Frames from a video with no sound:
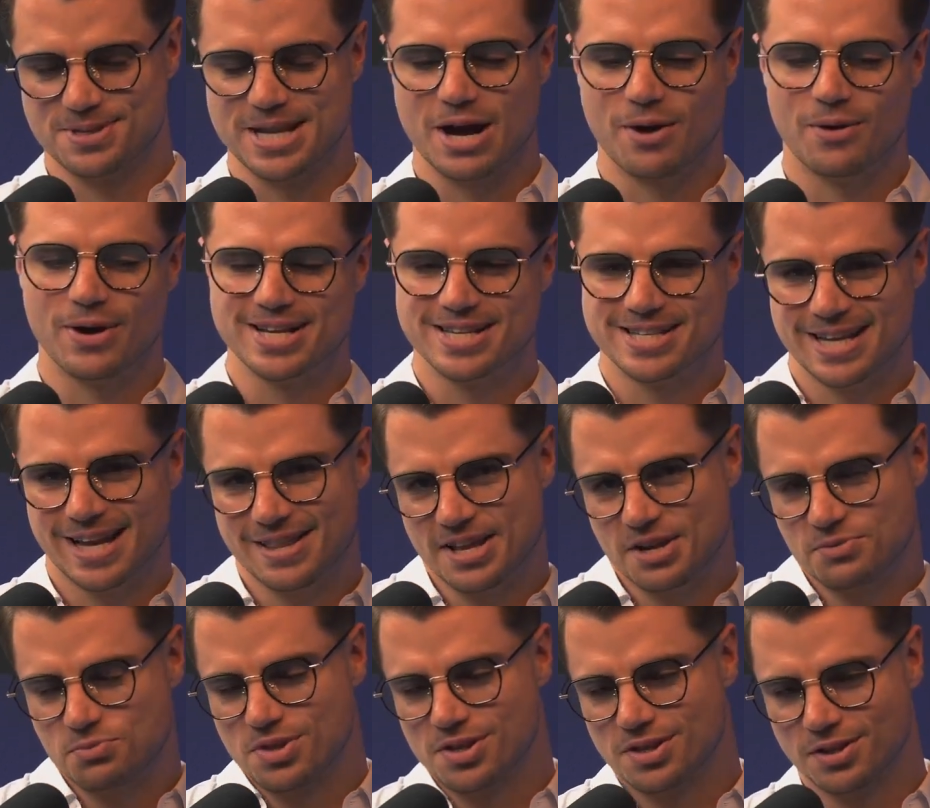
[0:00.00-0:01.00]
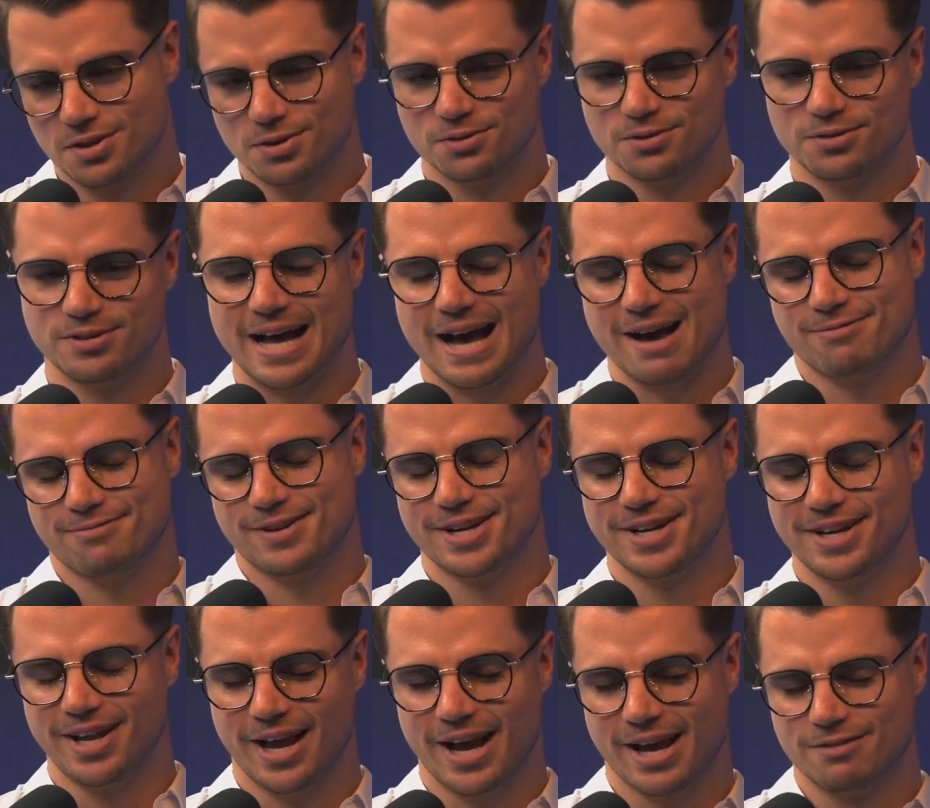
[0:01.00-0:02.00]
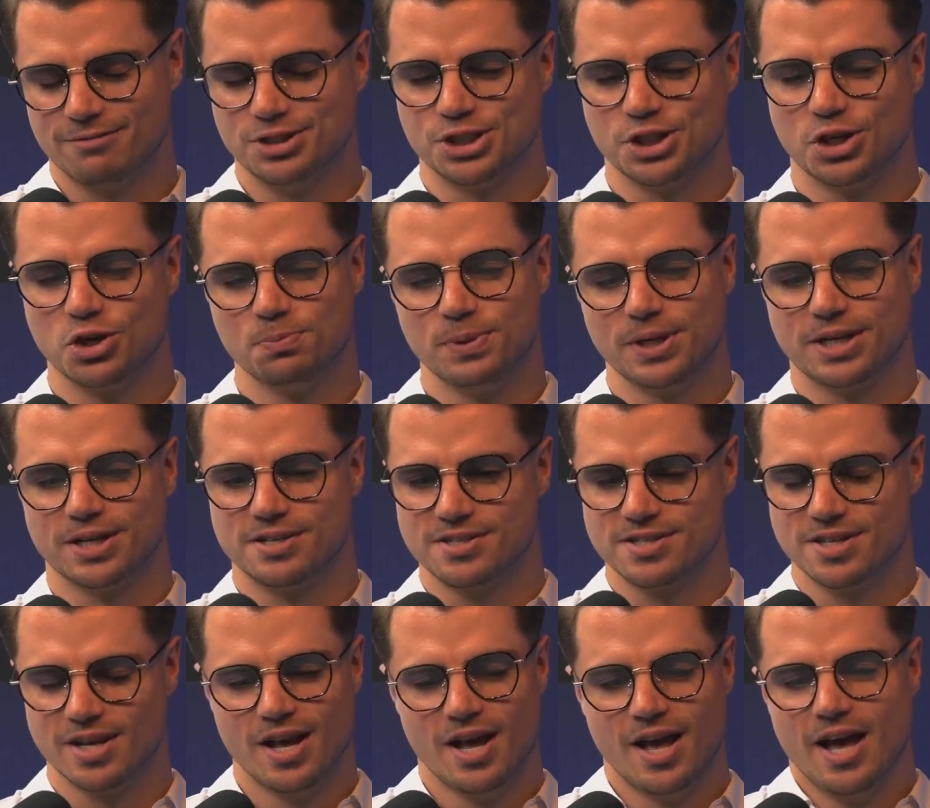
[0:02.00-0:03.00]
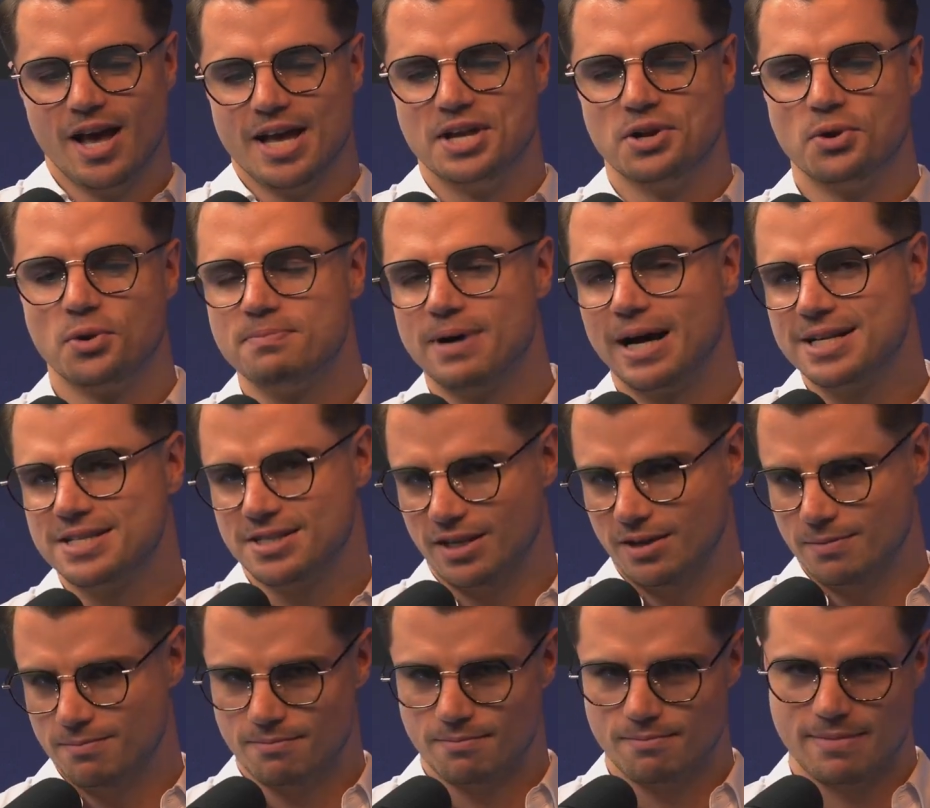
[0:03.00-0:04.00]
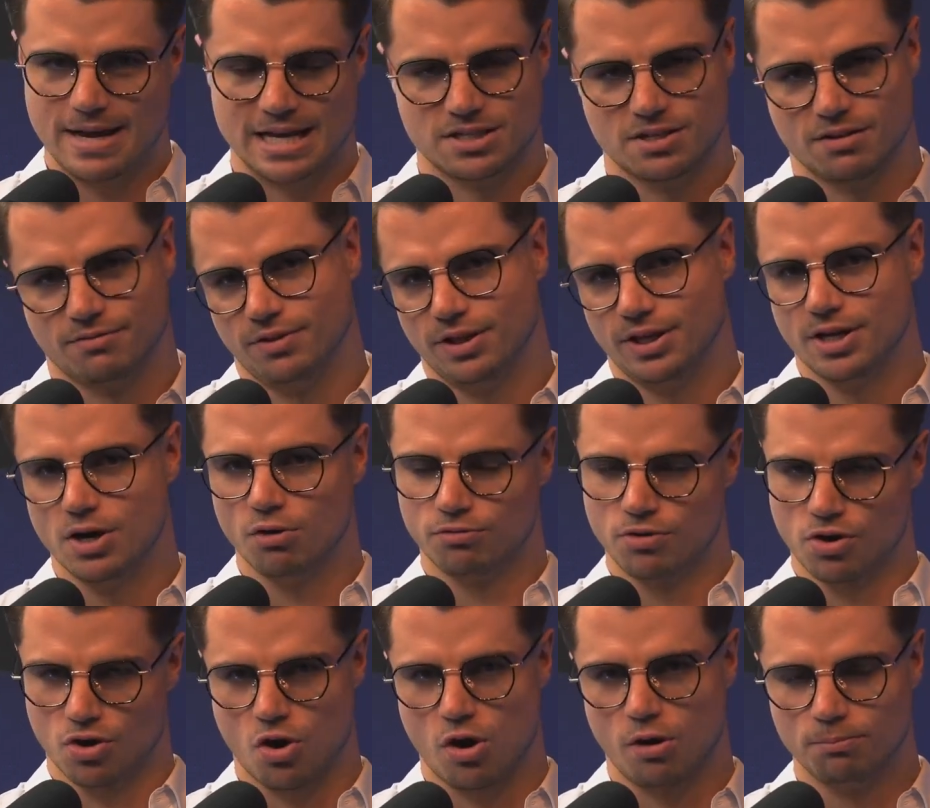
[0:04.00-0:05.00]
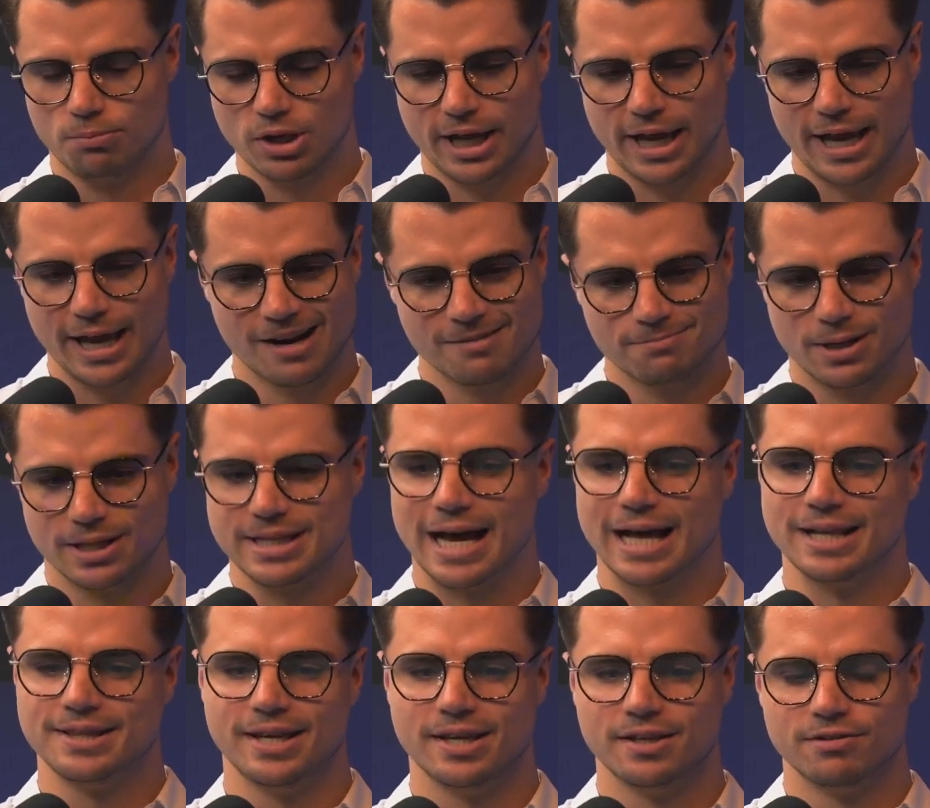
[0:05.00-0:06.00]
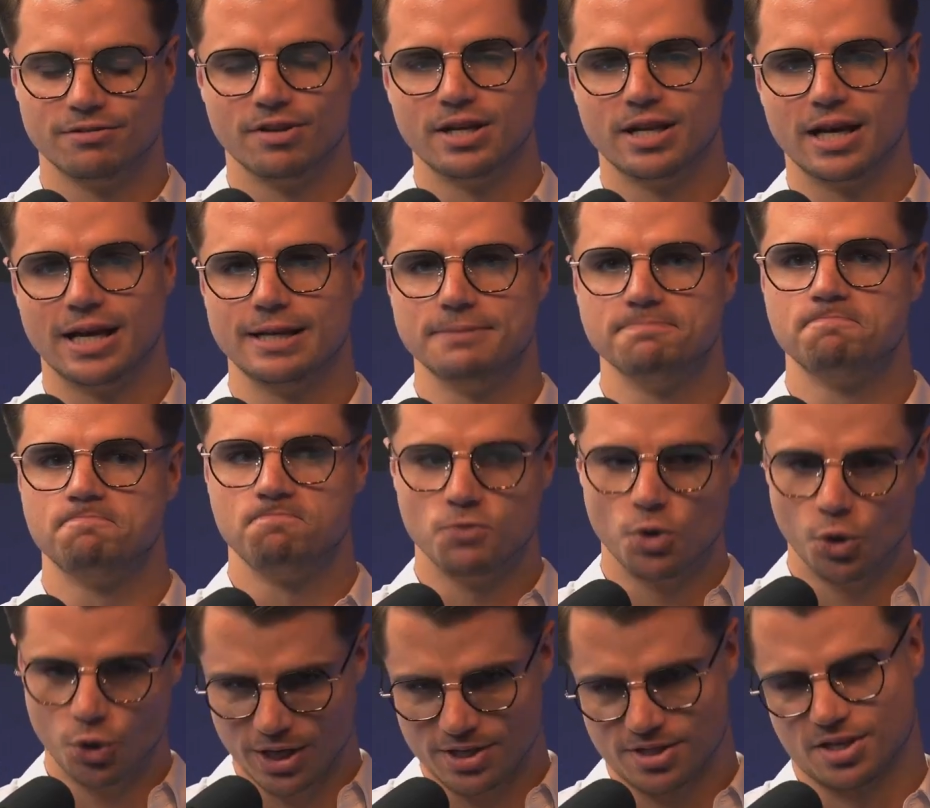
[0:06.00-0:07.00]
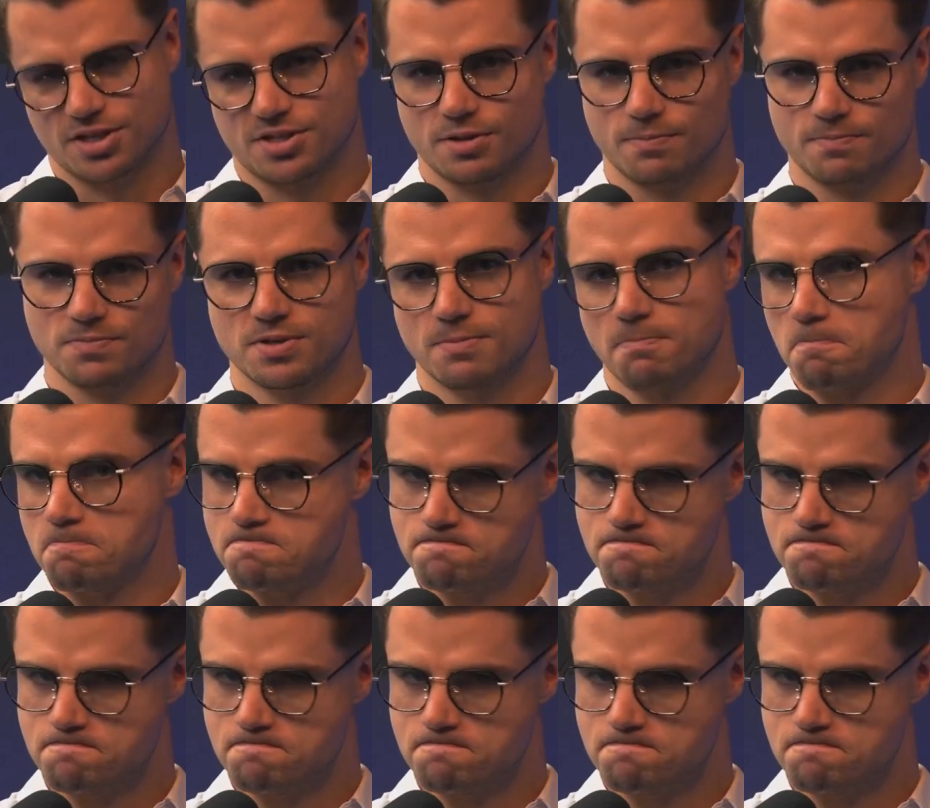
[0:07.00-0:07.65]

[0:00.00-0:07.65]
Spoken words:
Now, I say that with a little laughing kind of joke because, it might seem massively overcomplicated, but at the end of the day, you need systems.